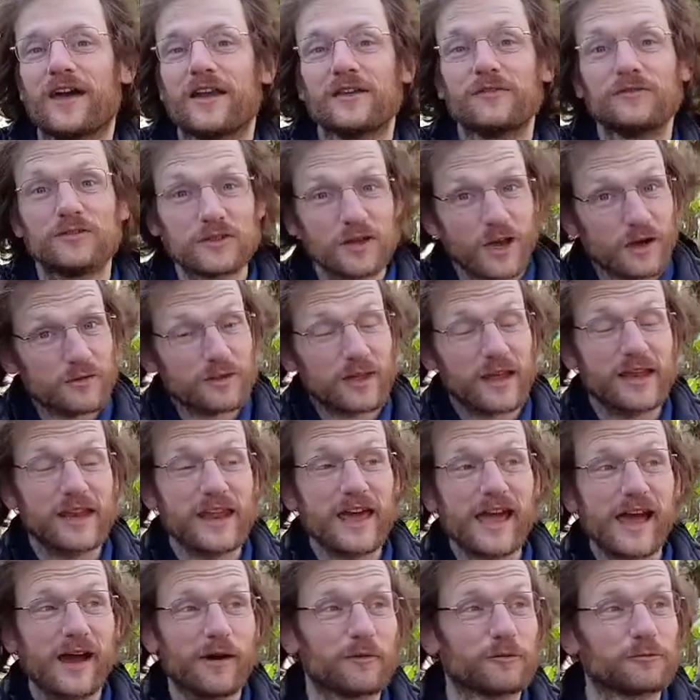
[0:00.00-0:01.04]
If you go there
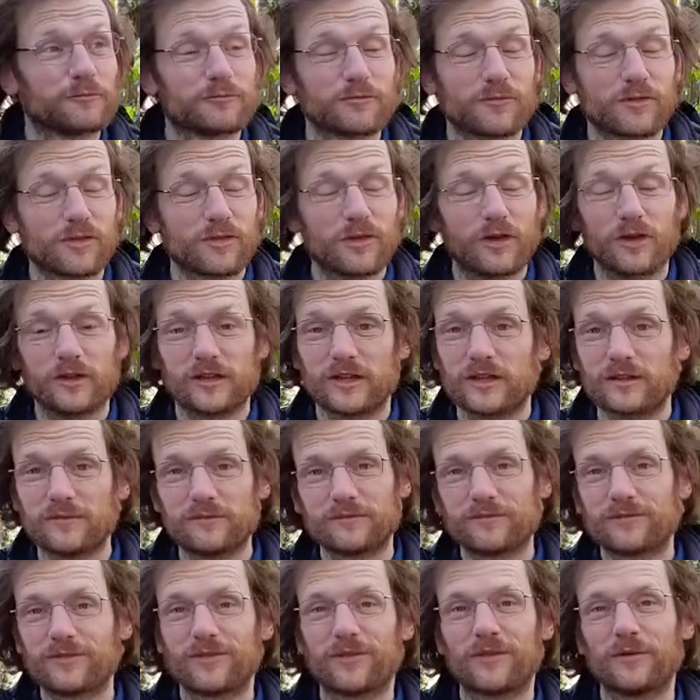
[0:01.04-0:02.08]
now, certainly
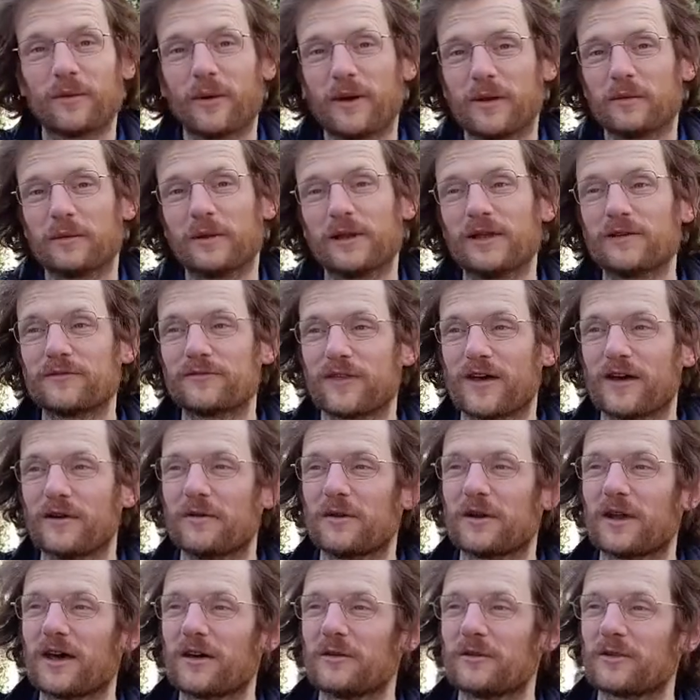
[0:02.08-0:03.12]
the way we lived there
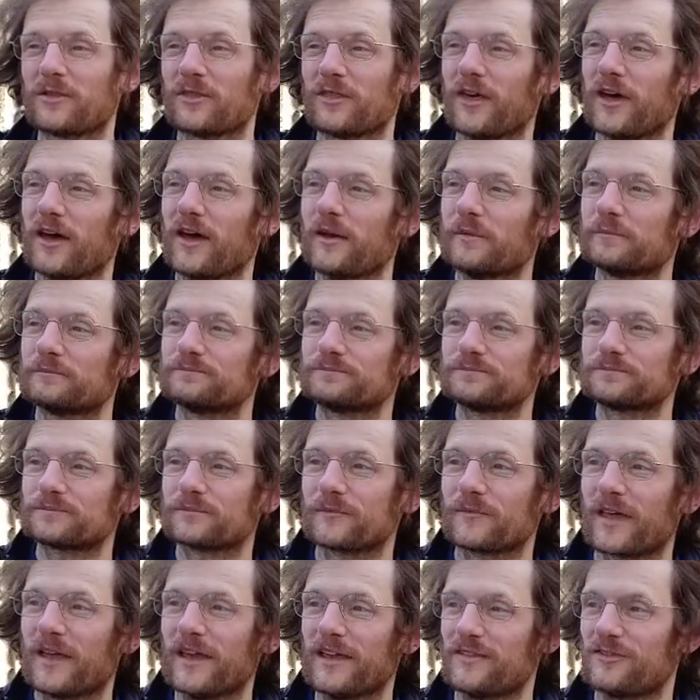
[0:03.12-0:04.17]
when I was there,
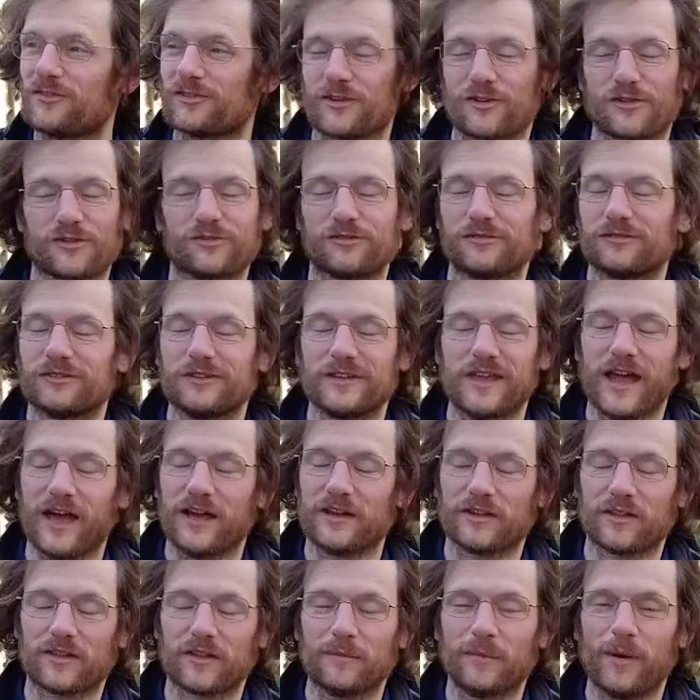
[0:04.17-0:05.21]
it's just yet
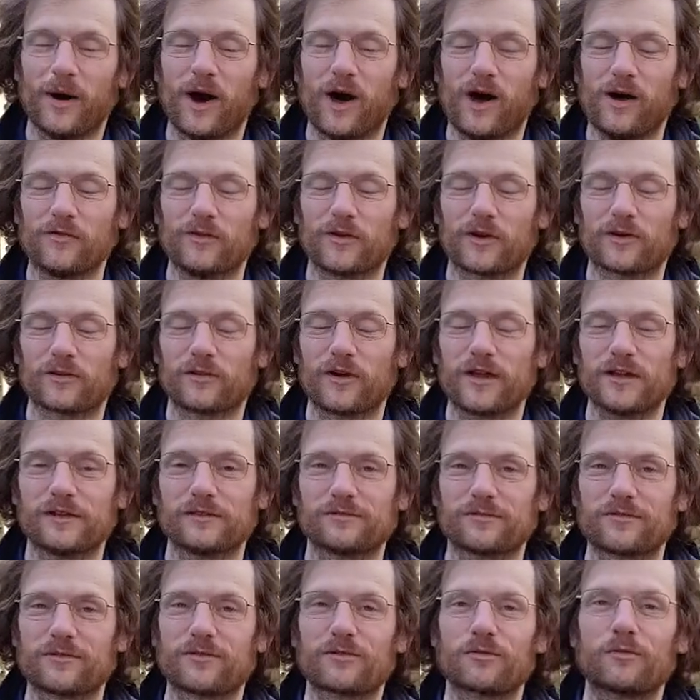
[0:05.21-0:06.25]
another part of the great
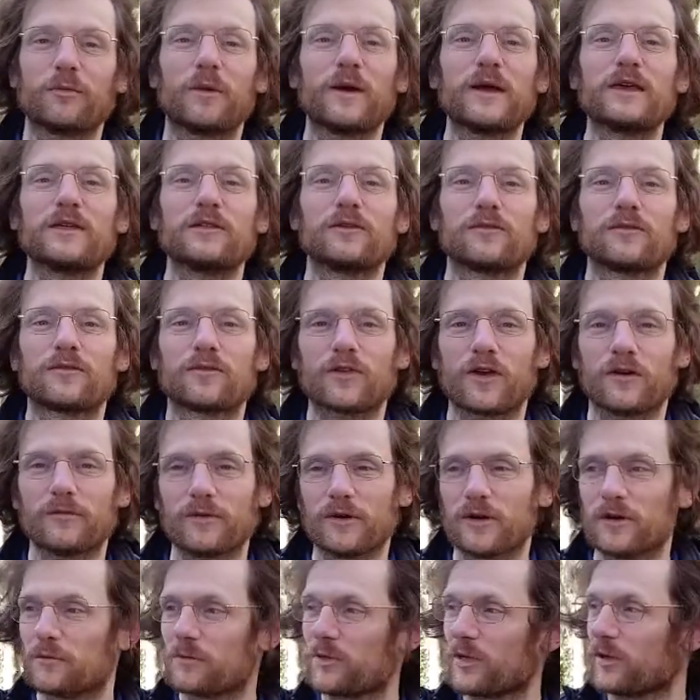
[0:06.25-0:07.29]
swathe of
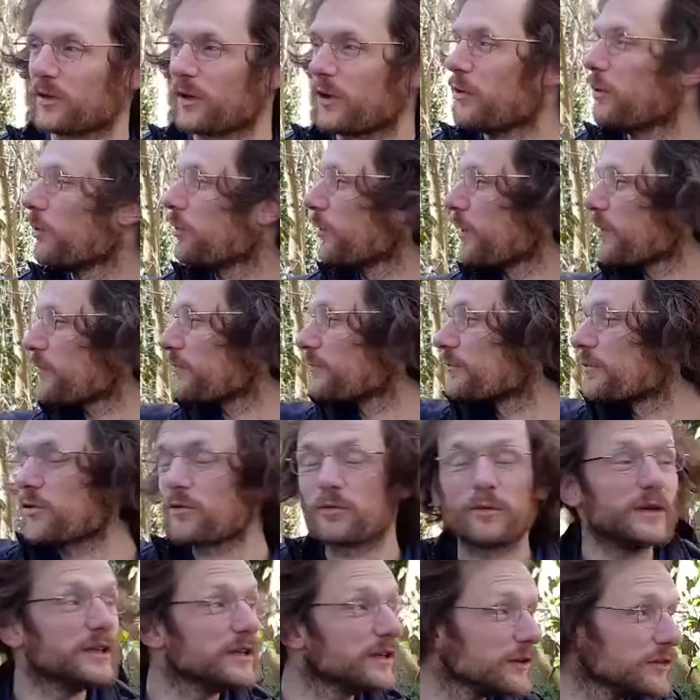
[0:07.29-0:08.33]
suburbs that go all the way from
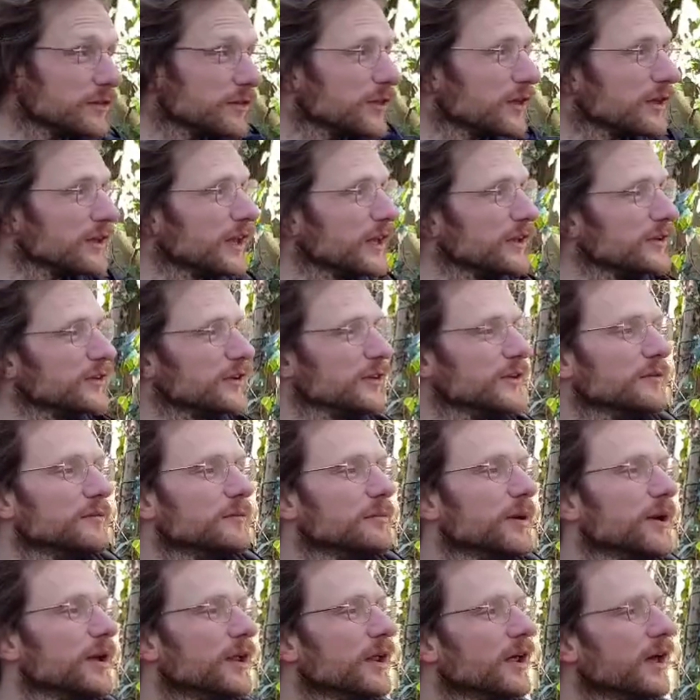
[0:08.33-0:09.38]
Swindon to London,
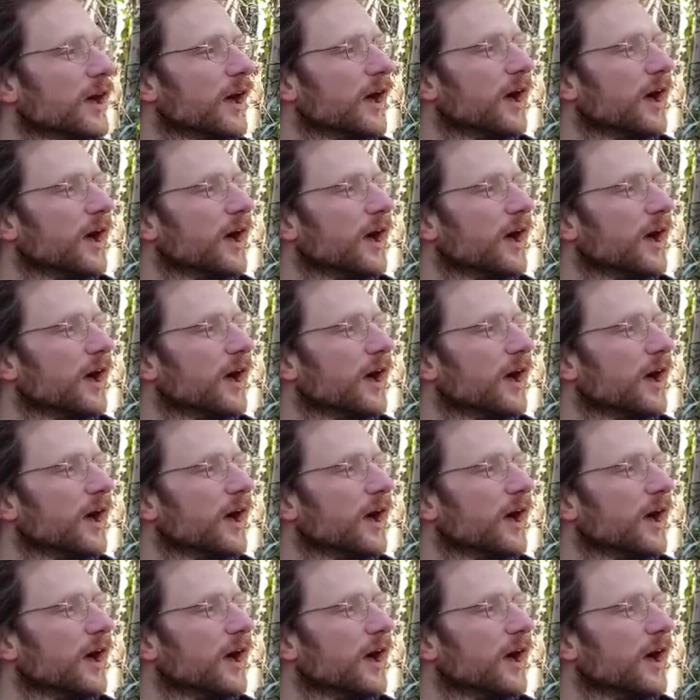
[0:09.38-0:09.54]
but